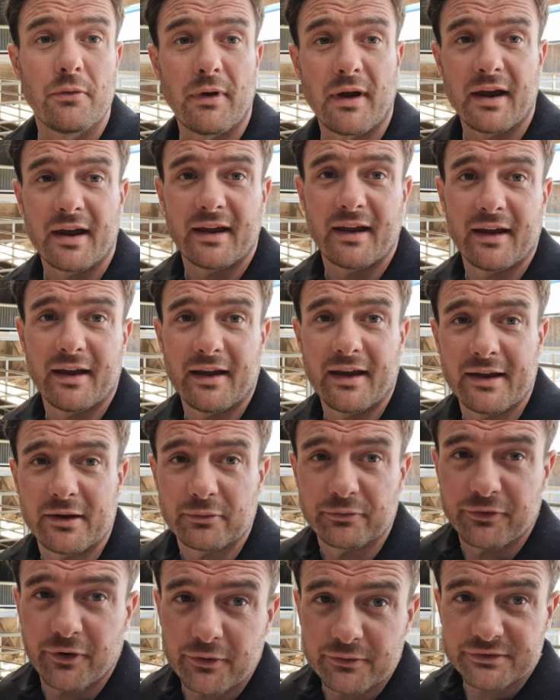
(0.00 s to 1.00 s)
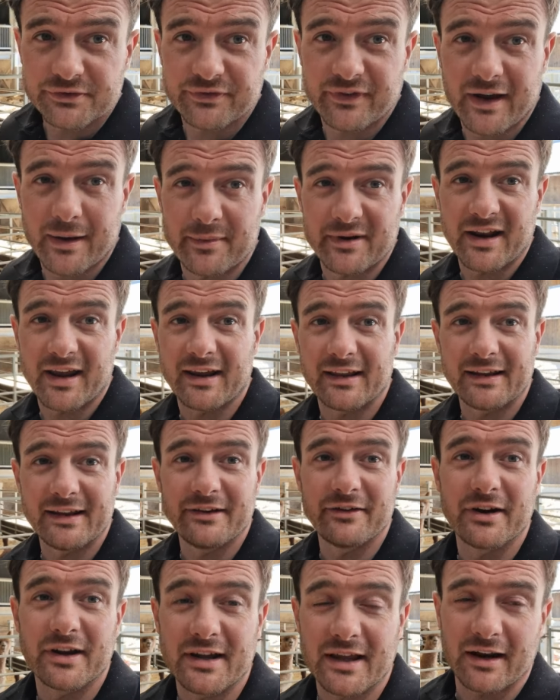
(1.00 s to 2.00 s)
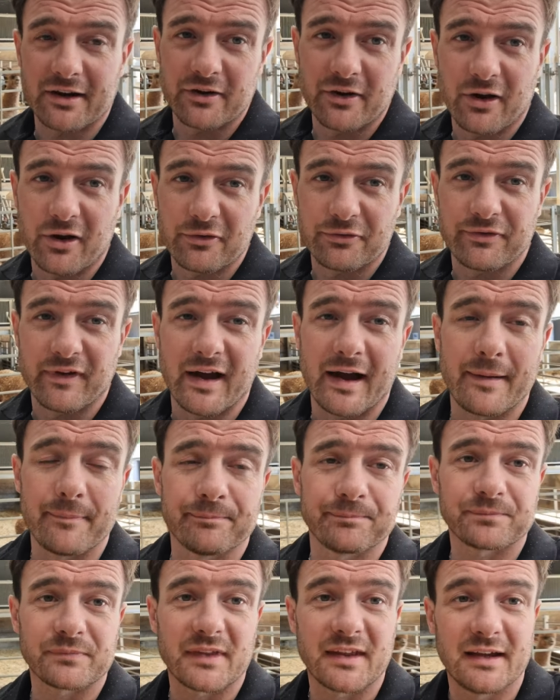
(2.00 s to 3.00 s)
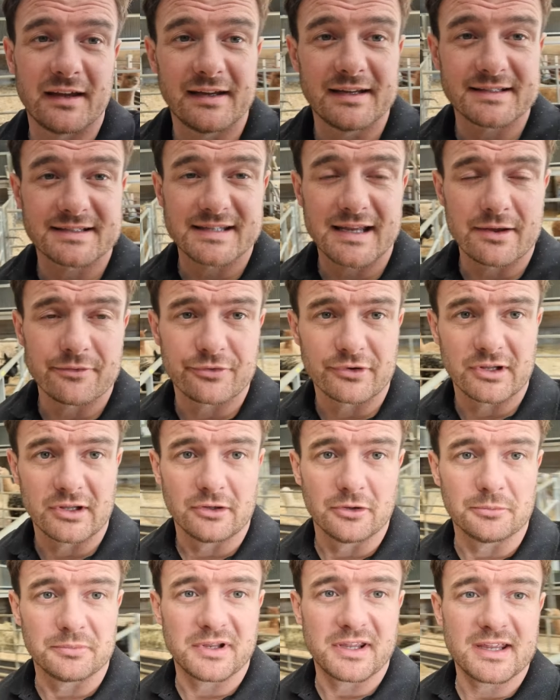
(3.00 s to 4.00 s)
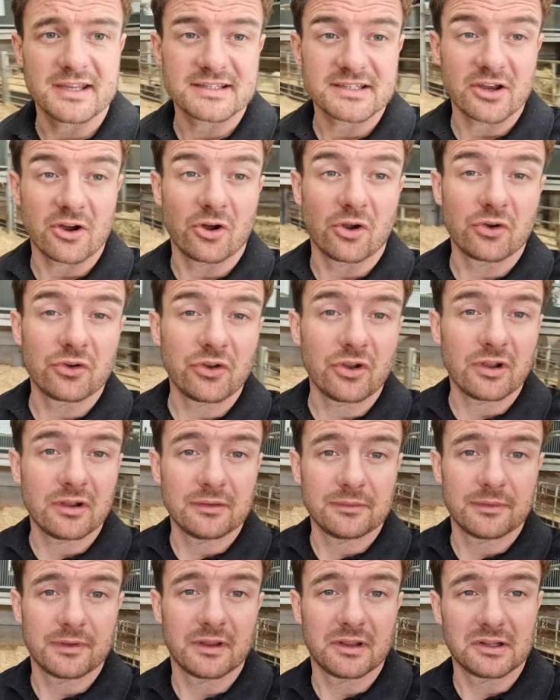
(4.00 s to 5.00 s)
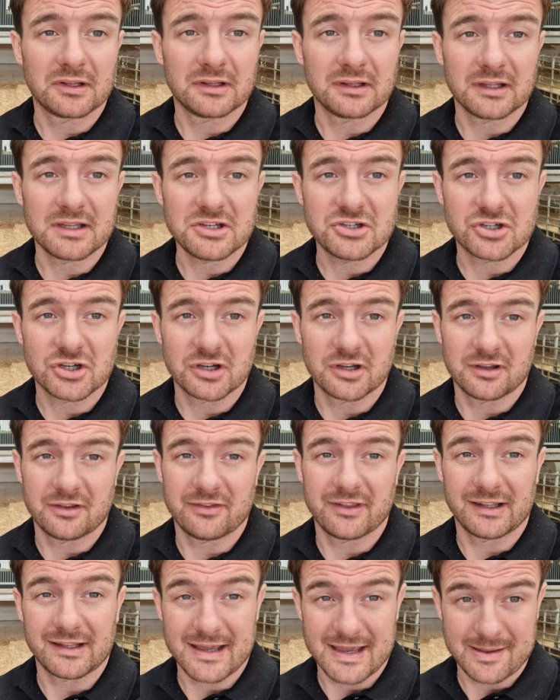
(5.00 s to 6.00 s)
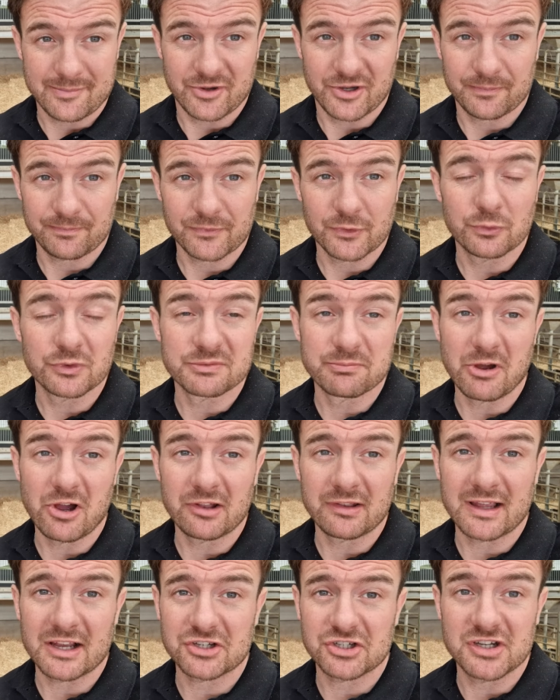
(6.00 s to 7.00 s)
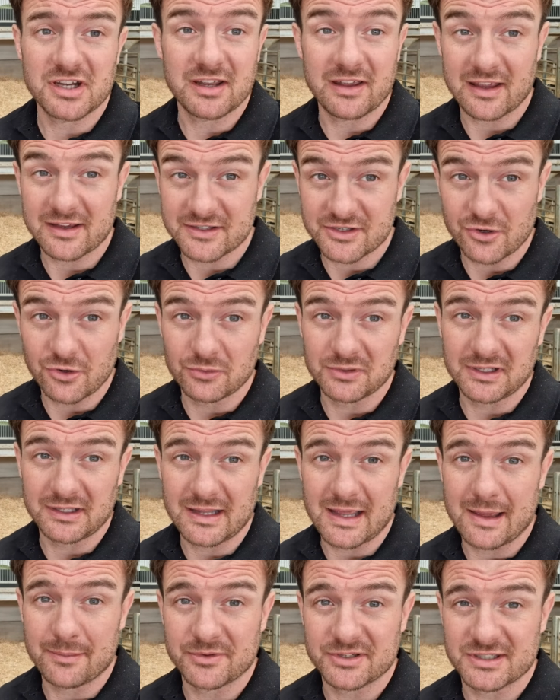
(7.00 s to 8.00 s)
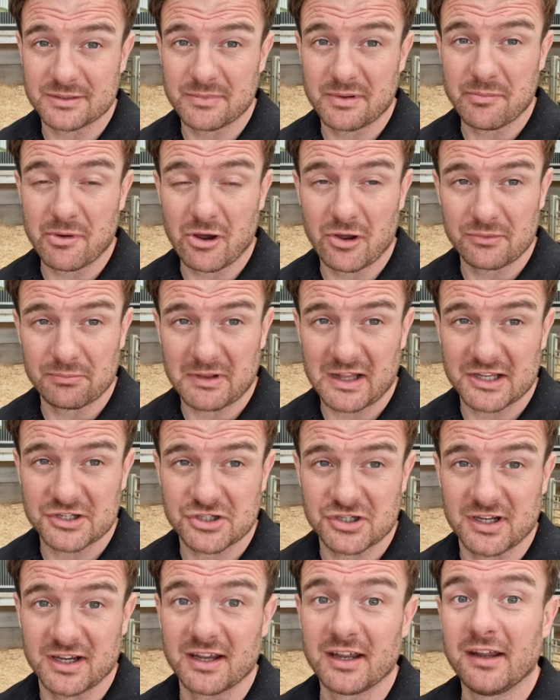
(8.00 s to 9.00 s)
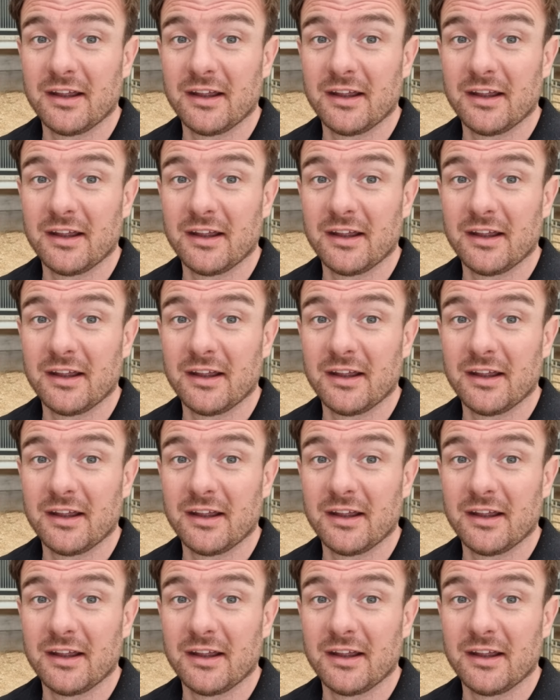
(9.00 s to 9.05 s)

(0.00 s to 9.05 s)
Right, hey folks, Farmer Daily here at Cannon Hall Farm. It's time for a little update on Leasha the llama. It was born last year, as the only llama to be born last year,